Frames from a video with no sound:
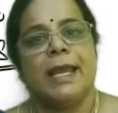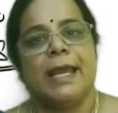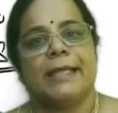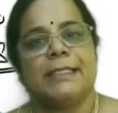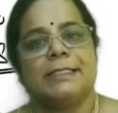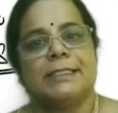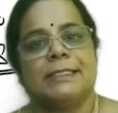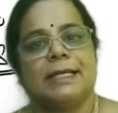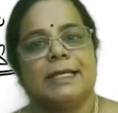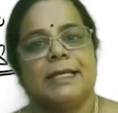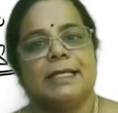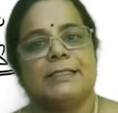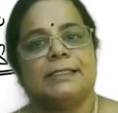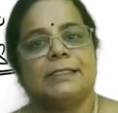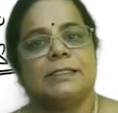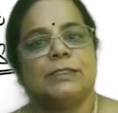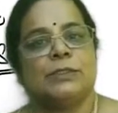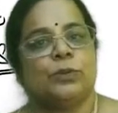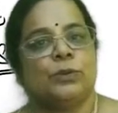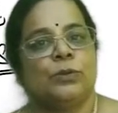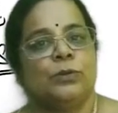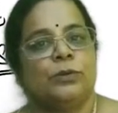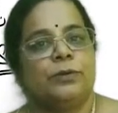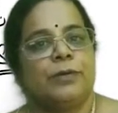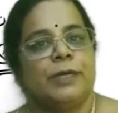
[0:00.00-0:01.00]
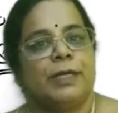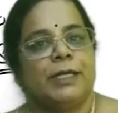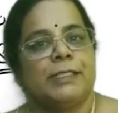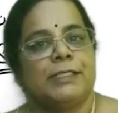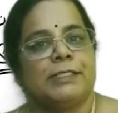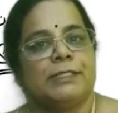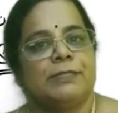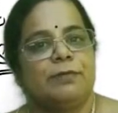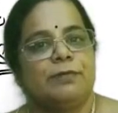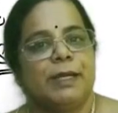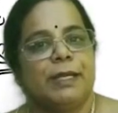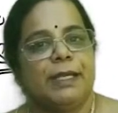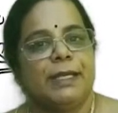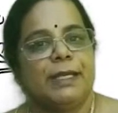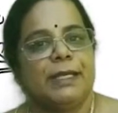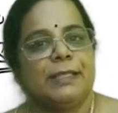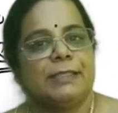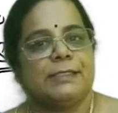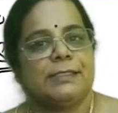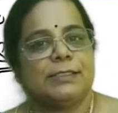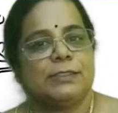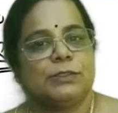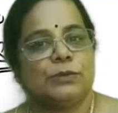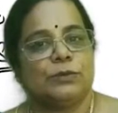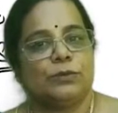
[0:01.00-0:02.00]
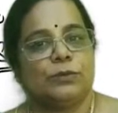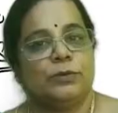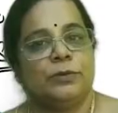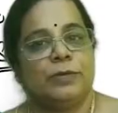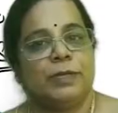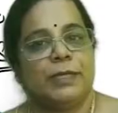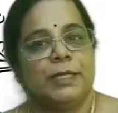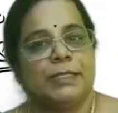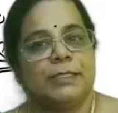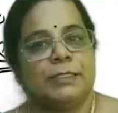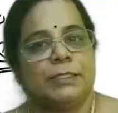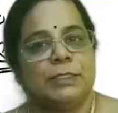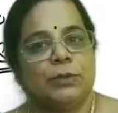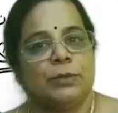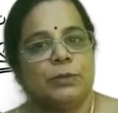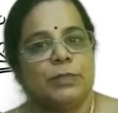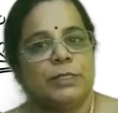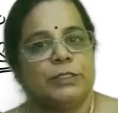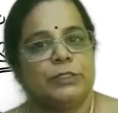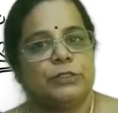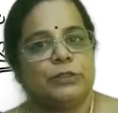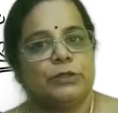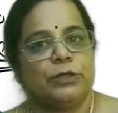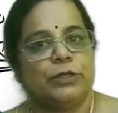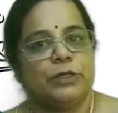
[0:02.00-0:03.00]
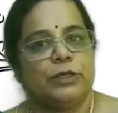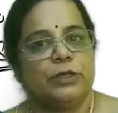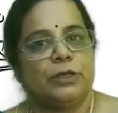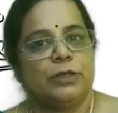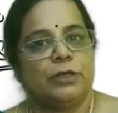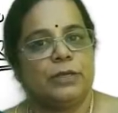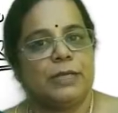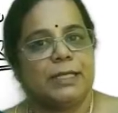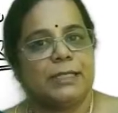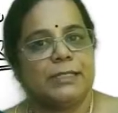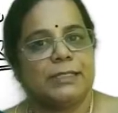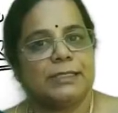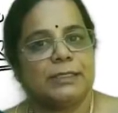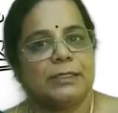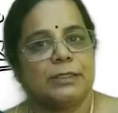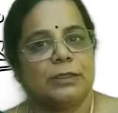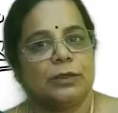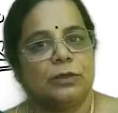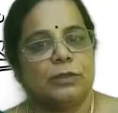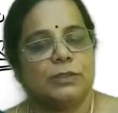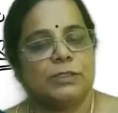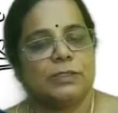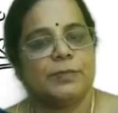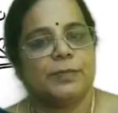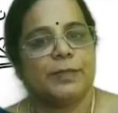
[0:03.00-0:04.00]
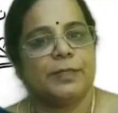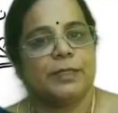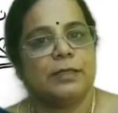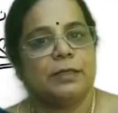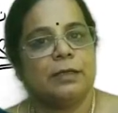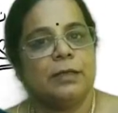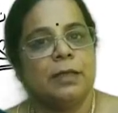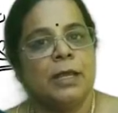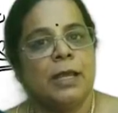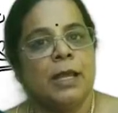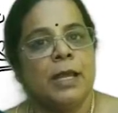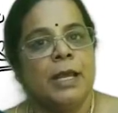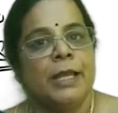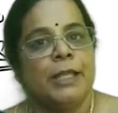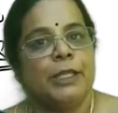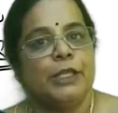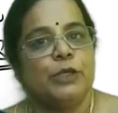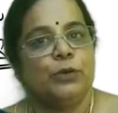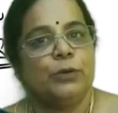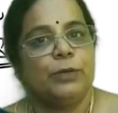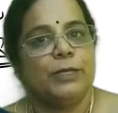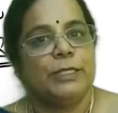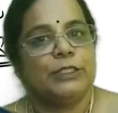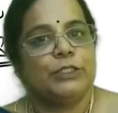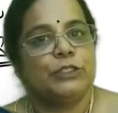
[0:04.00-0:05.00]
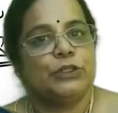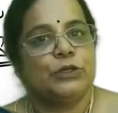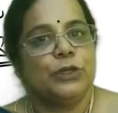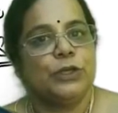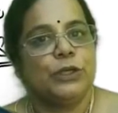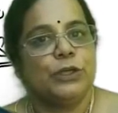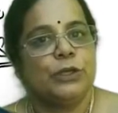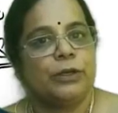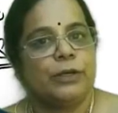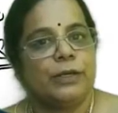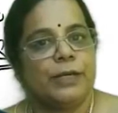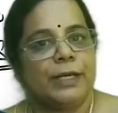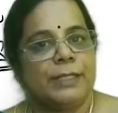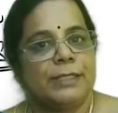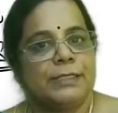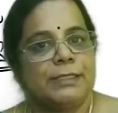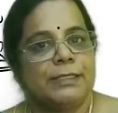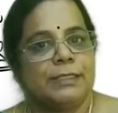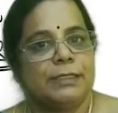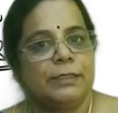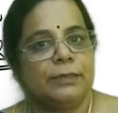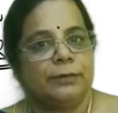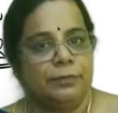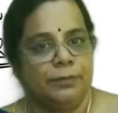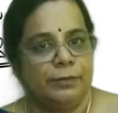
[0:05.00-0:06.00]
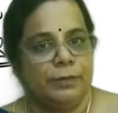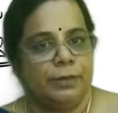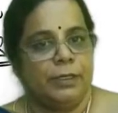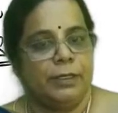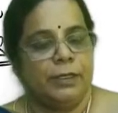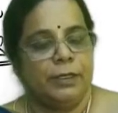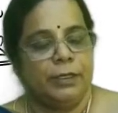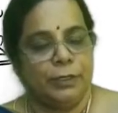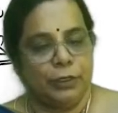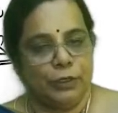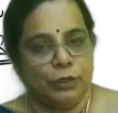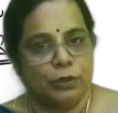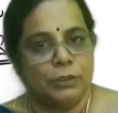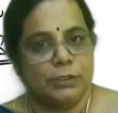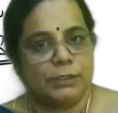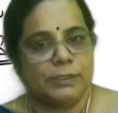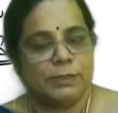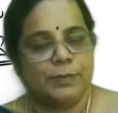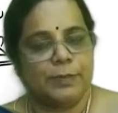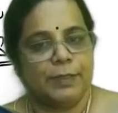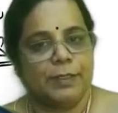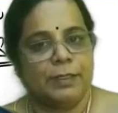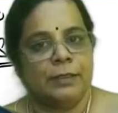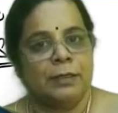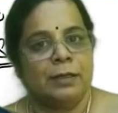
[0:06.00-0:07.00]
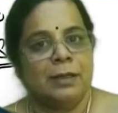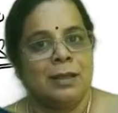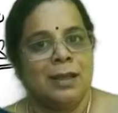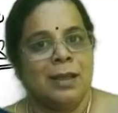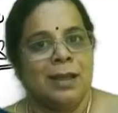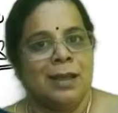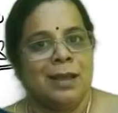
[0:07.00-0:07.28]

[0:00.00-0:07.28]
X has his own rights, Y has his own rights. You enjoy your rights in your sphere, you enjoy your rights in your sphere.